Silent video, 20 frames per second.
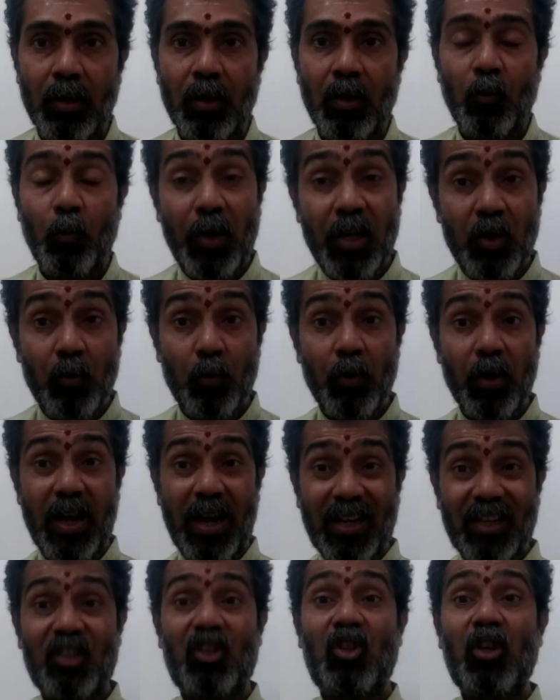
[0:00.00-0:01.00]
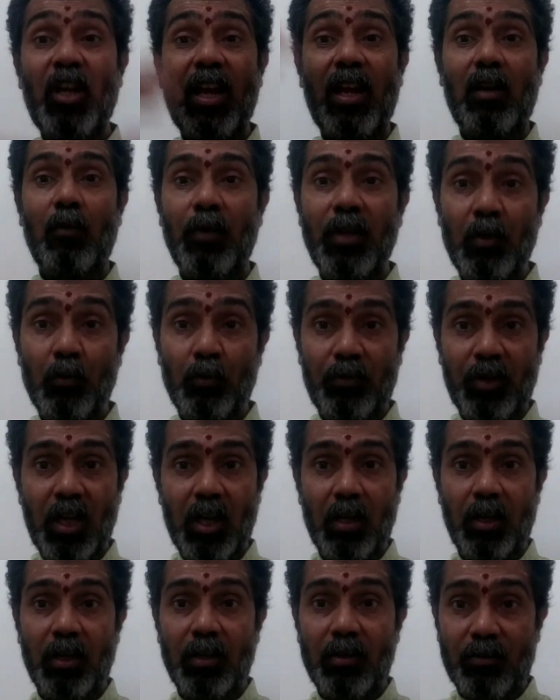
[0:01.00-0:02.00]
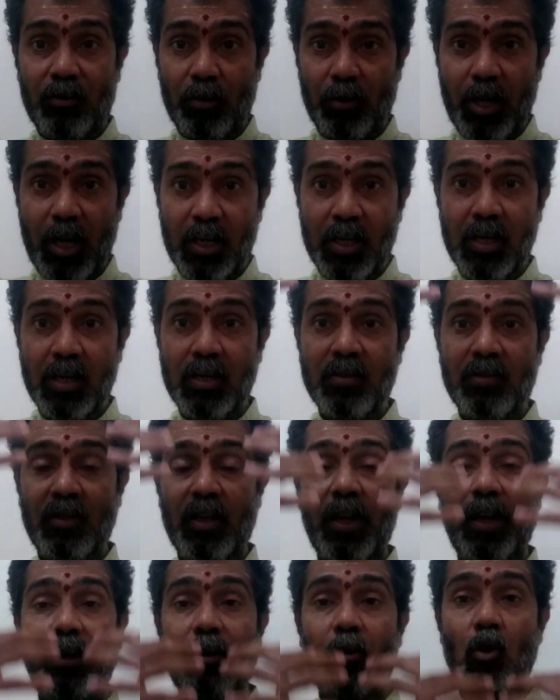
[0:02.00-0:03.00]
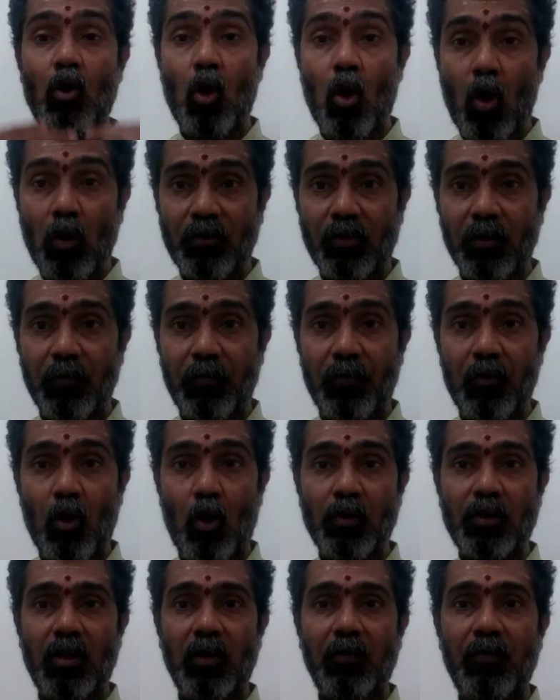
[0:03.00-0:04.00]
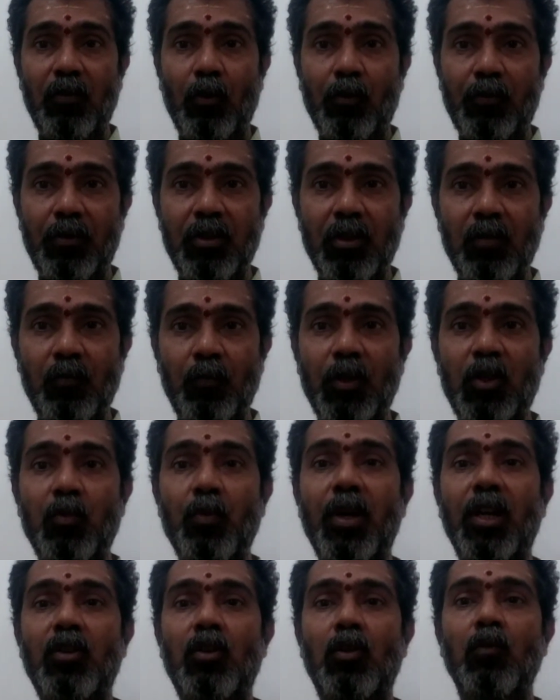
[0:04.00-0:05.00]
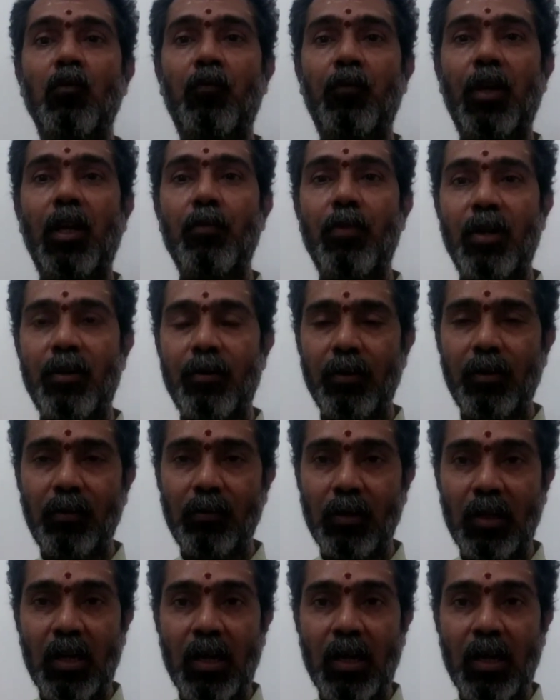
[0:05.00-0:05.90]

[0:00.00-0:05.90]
When you exhale, when you see it's taking inside lots of oxygen, which makes you feel better.